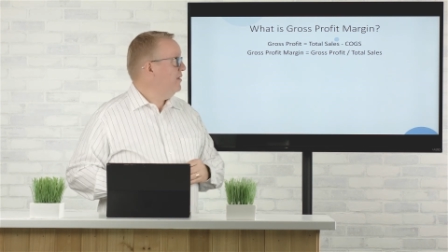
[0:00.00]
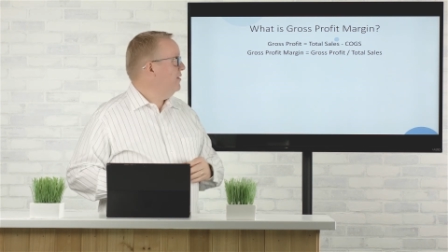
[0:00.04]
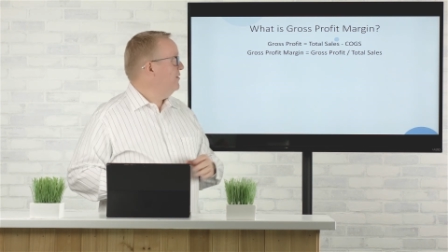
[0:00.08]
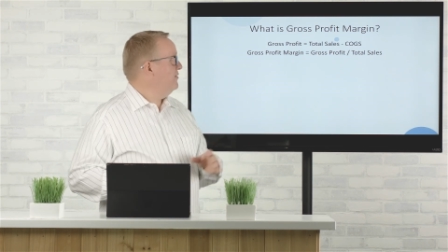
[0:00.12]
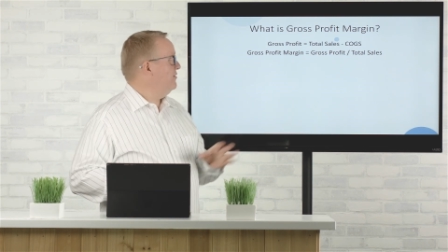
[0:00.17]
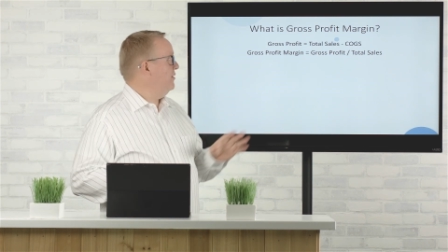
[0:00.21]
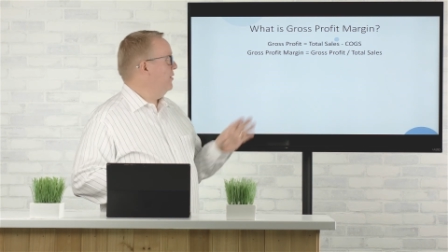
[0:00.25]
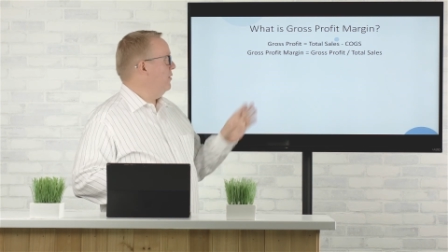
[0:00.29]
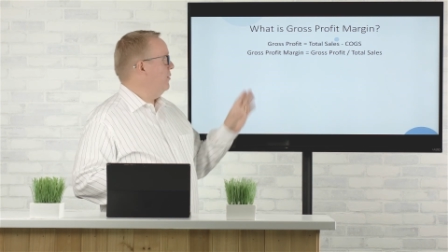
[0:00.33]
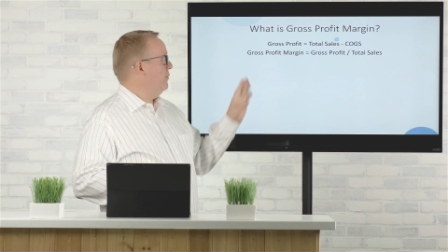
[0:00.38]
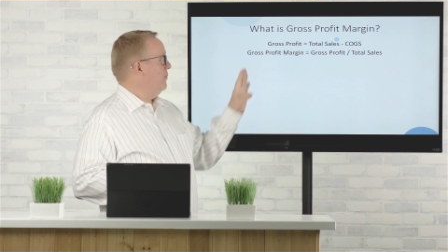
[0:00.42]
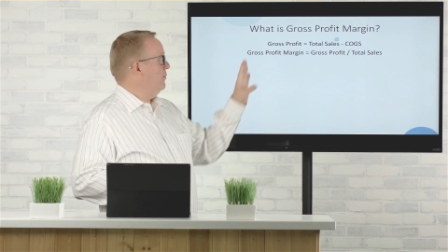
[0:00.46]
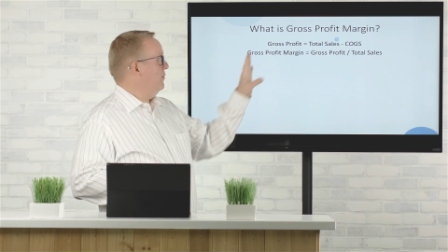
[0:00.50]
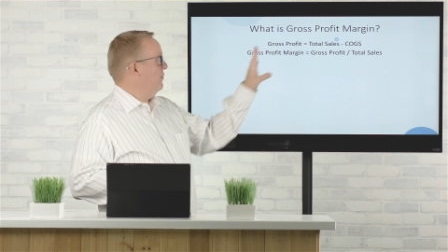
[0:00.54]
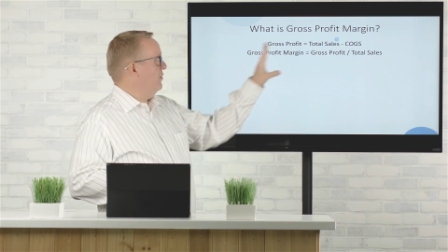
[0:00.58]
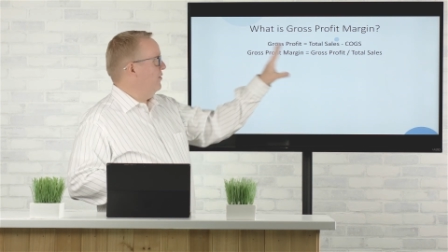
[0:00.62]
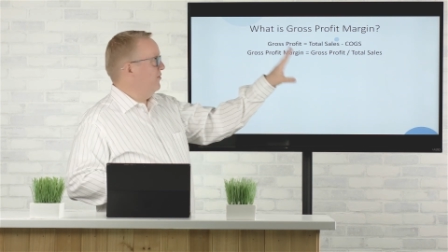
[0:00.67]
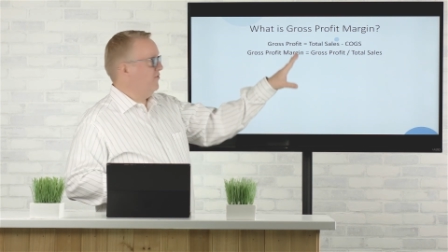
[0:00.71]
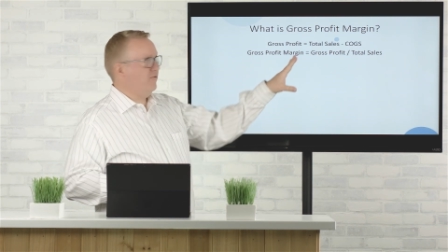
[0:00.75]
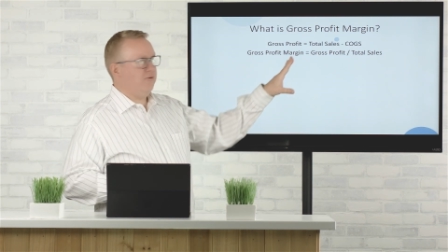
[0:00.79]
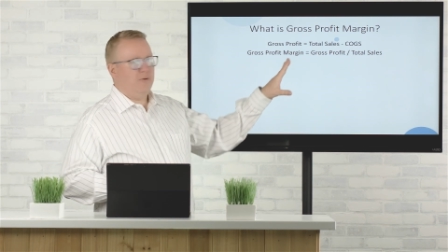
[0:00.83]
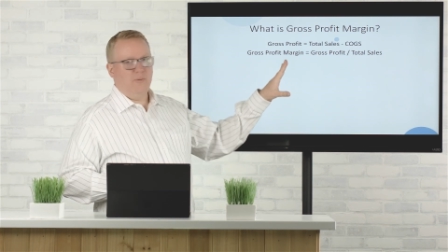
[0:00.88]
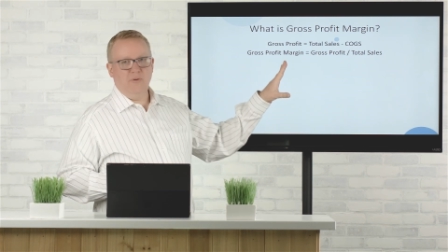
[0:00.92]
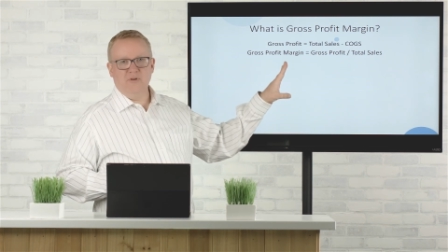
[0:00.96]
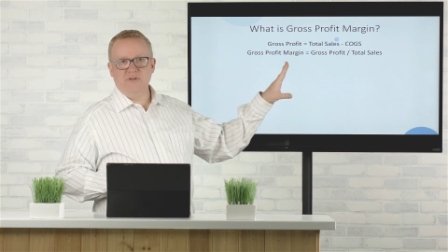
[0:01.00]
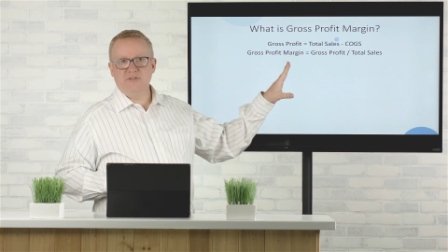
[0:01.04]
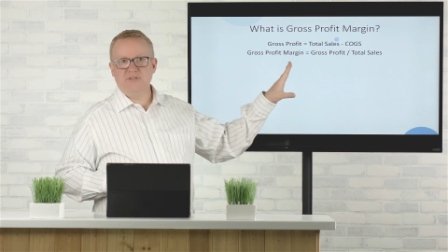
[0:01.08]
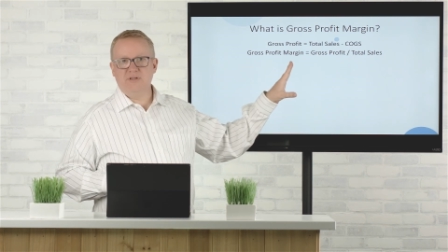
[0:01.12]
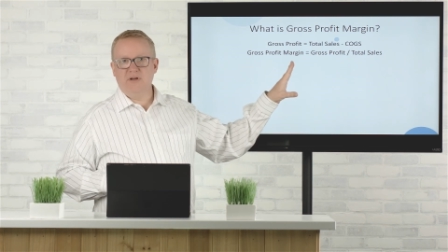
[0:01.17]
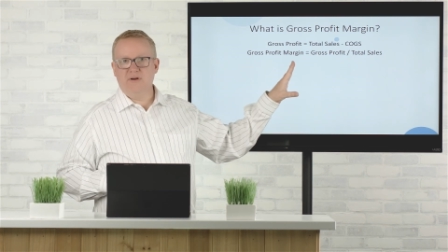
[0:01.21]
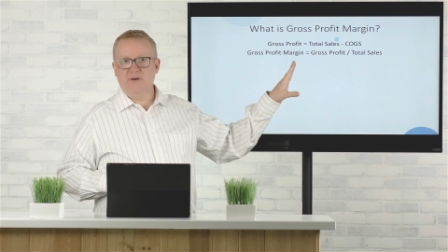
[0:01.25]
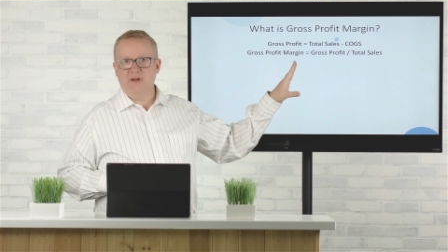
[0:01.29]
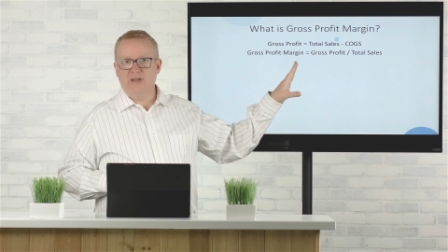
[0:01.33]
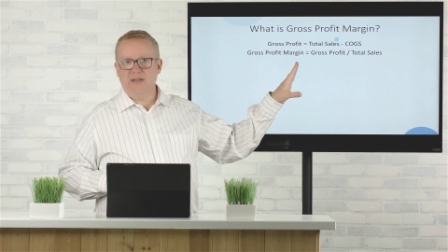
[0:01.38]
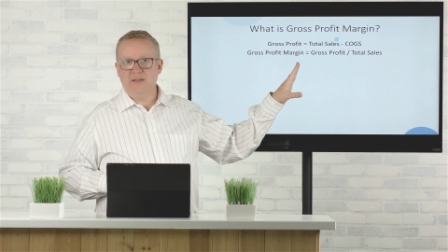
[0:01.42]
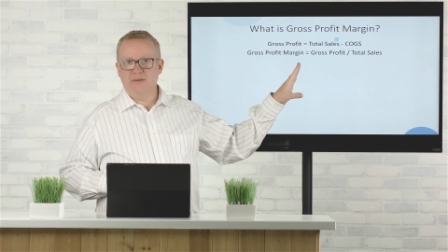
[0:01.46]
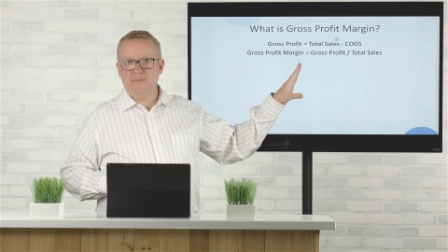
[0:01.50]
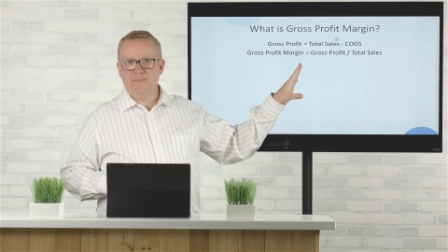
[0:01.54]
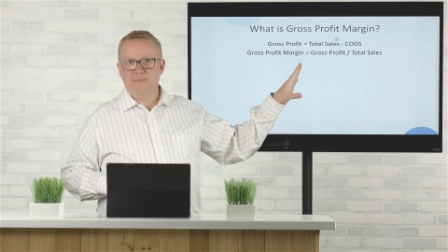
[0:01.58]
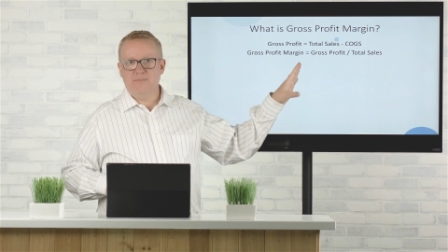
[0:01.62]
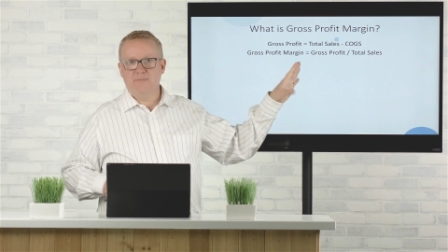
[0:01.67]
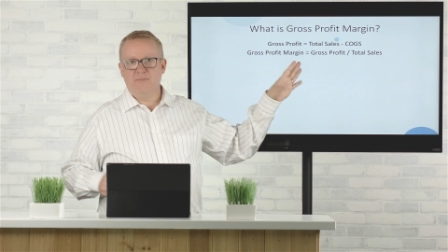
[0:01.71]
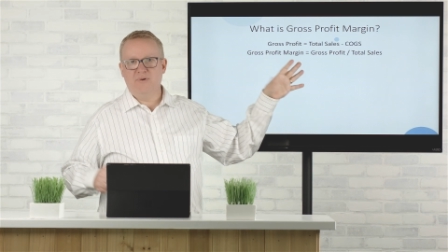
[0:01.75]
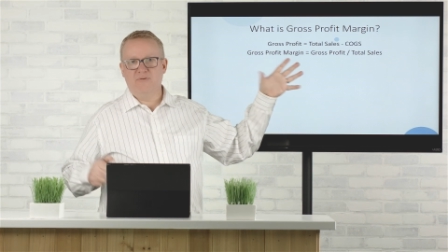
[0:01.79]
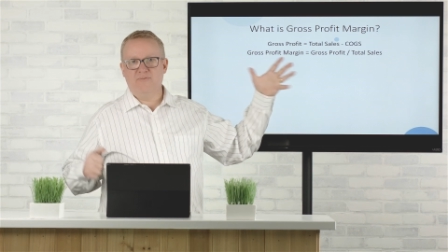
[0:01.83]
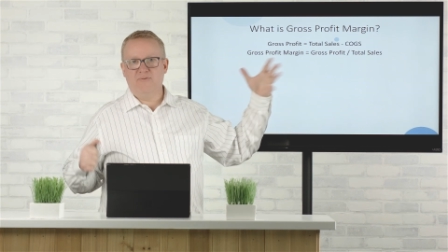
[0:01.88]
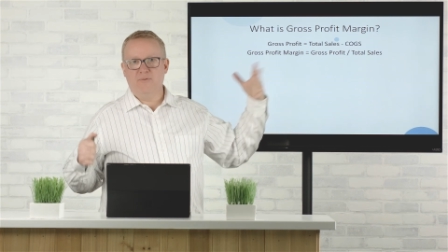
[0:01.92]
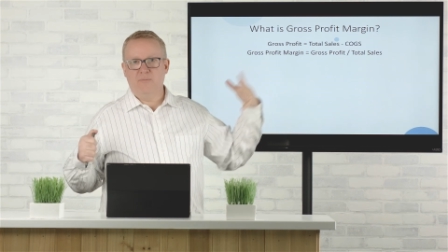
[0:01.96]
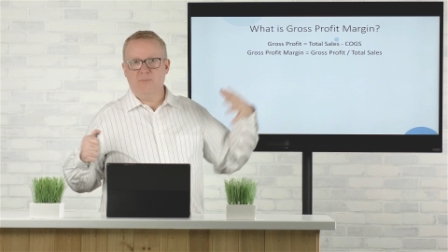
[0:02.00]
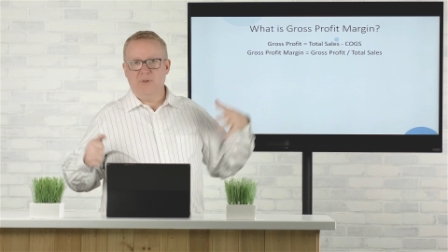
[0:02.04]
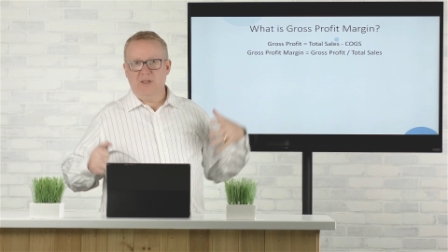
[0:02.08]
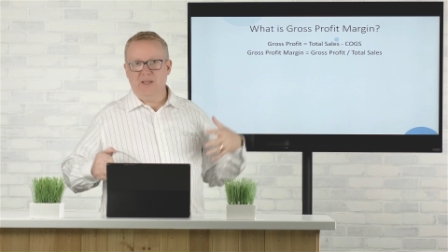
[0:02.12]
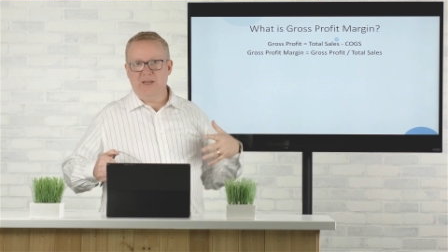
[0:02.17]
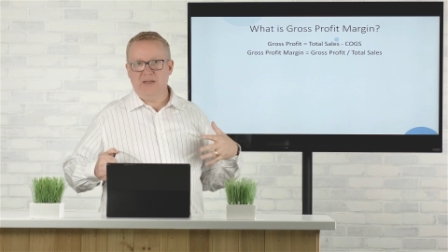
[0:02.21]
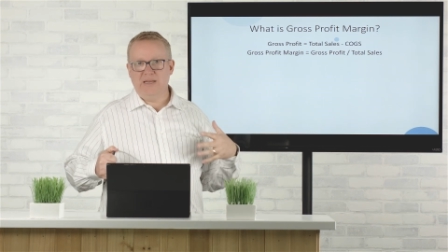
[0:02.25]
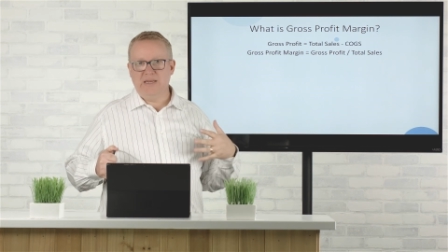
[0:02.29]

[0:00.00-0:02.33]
So those formulas look great, but for me,